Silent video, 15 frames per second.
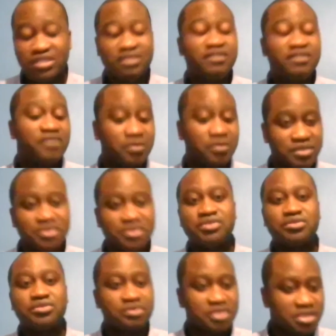the
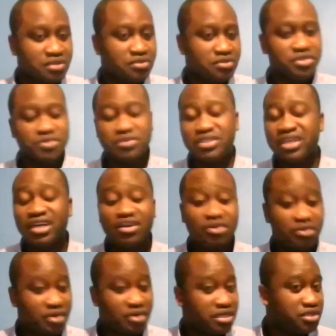pharmaceutical industry, I
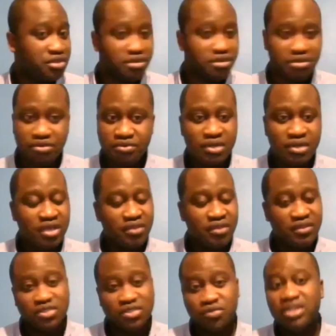already knew
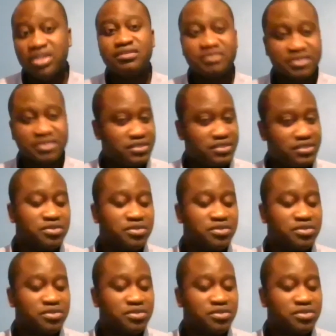that, well, this is